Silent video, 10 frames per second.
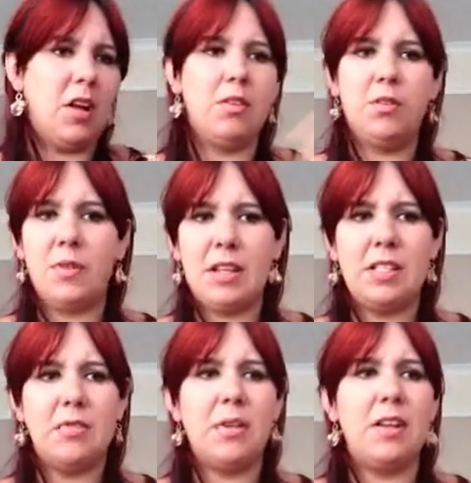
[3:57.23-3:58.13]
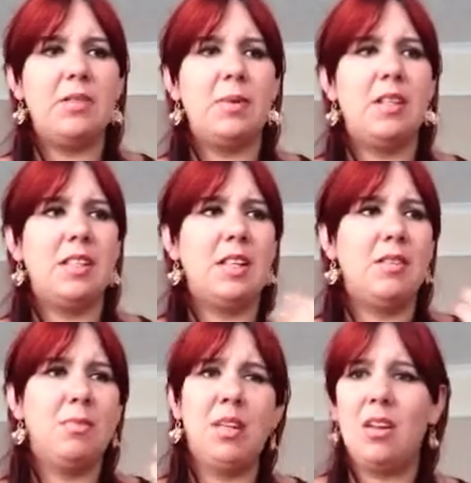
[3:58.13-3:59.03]
It was face-to-face meeting, it
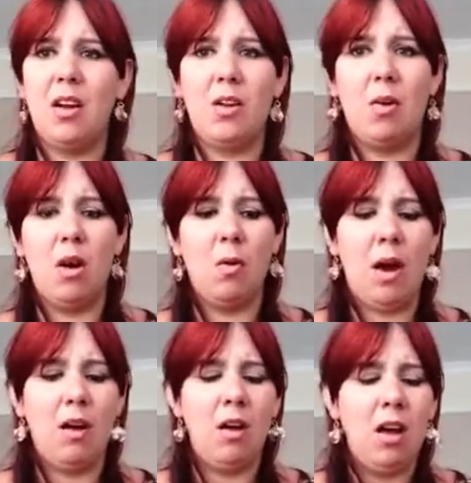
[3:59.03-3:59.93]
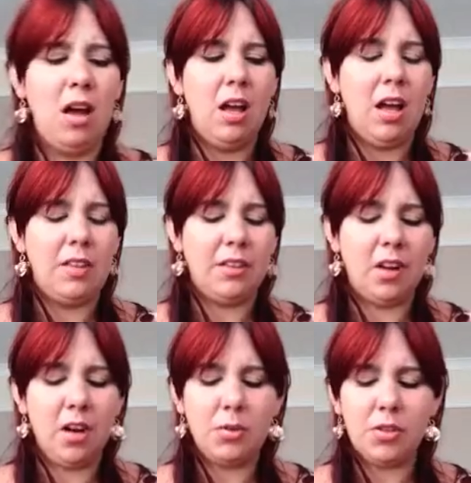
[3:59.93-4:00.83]
had been going quite well, and the
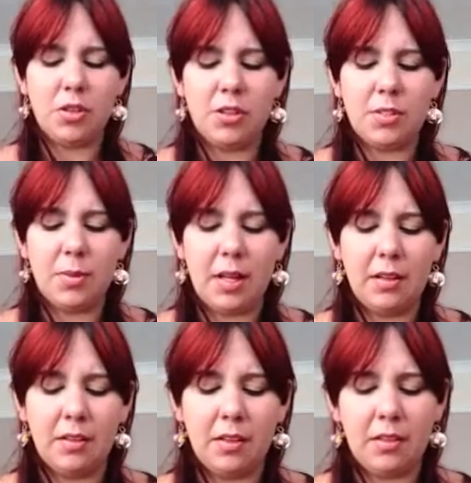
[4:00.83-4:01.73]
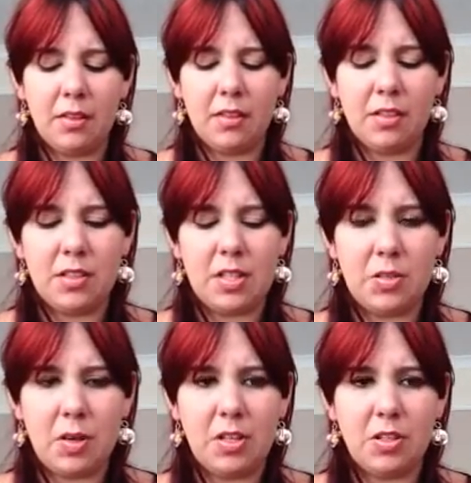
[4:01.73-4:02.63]
guy was trying to explain the
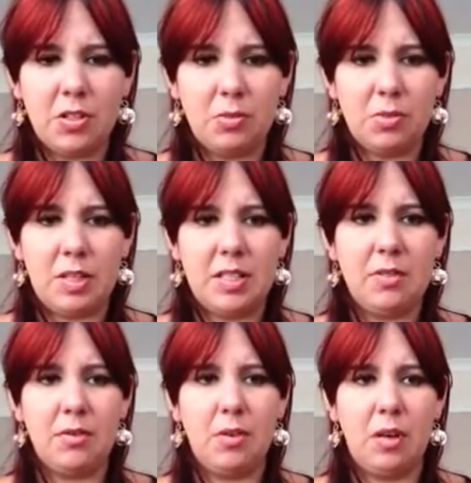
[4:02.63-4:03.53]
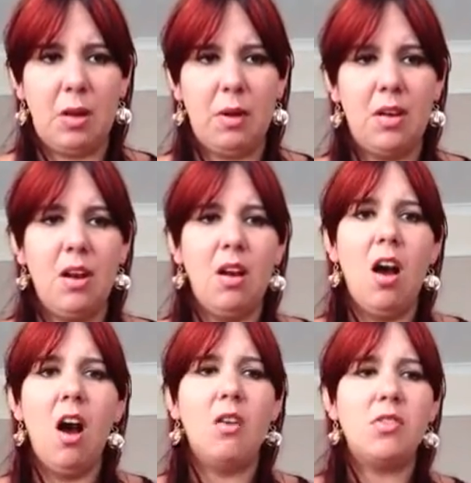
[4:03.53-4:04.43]
situation that was really difficult, and he went,
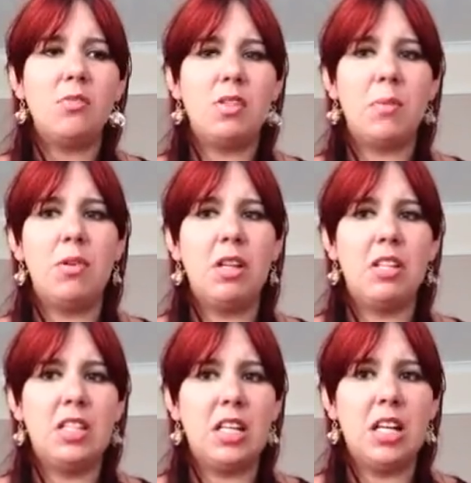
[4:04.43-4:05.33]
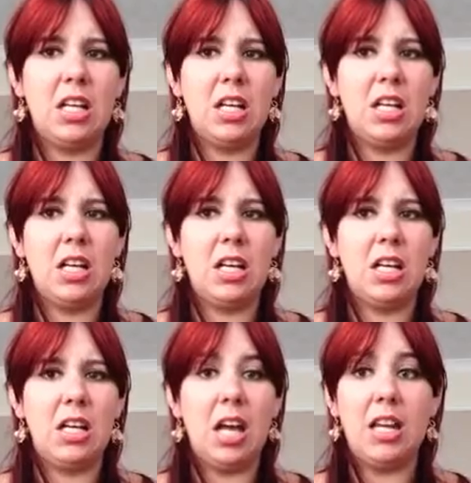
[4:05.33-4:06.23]
"Oh, it's almost like pulling teeth,"
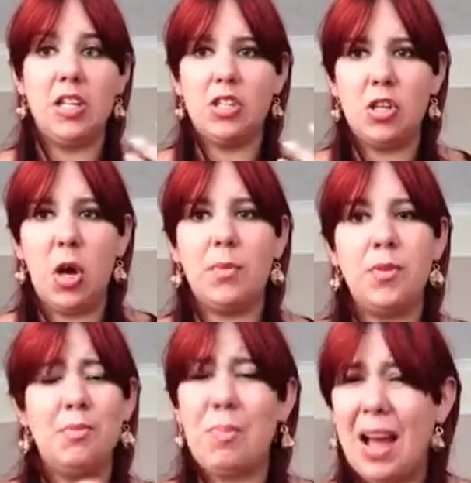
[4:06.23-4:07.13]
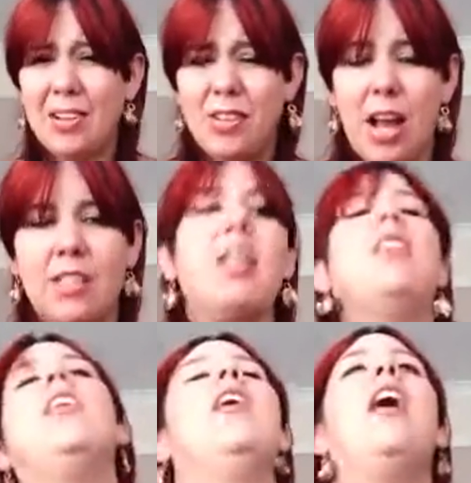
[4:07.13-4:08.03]
and he stopped and backtracked.
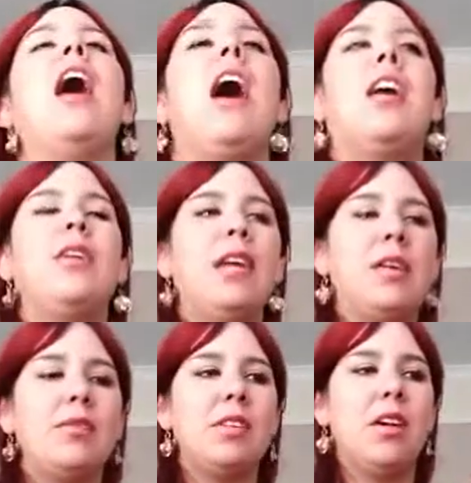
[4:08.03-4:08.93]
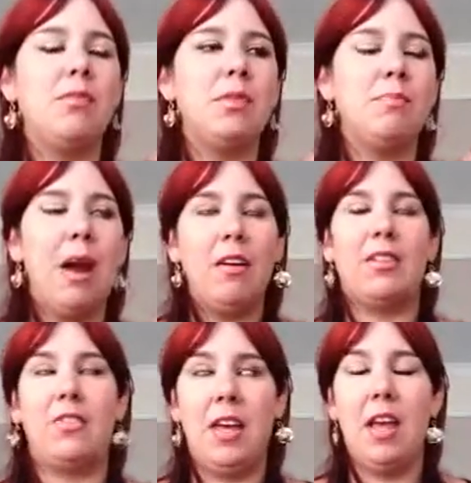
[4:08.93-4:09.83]
And I was
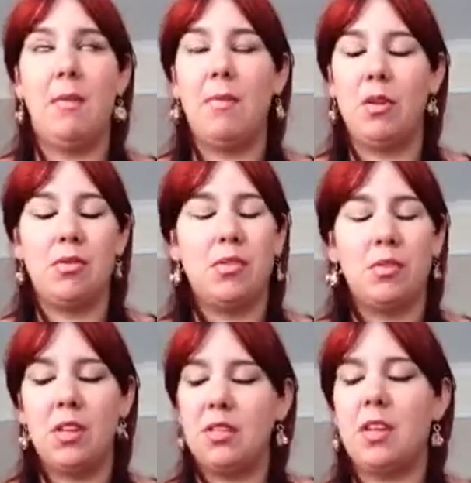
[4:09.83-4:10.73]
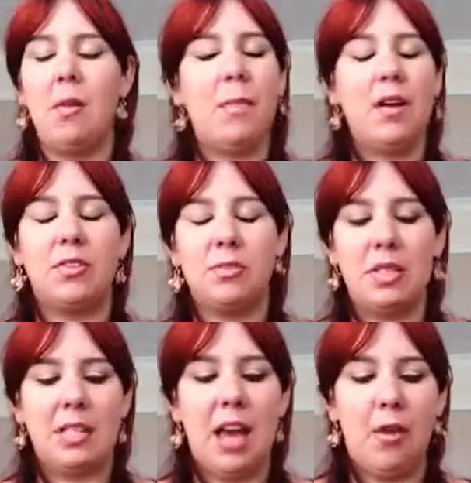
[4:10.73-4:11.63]
embarrassed for him, but I was also so embarrassed for
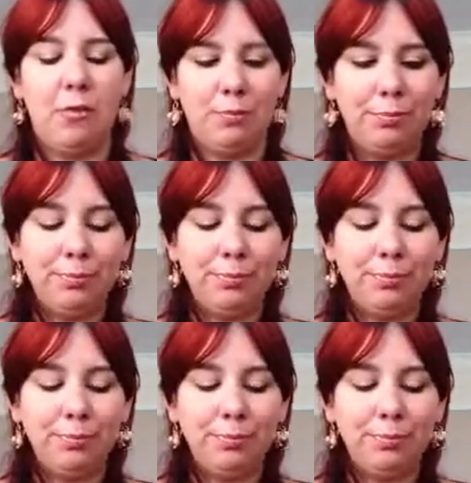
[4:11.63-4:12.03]
myself.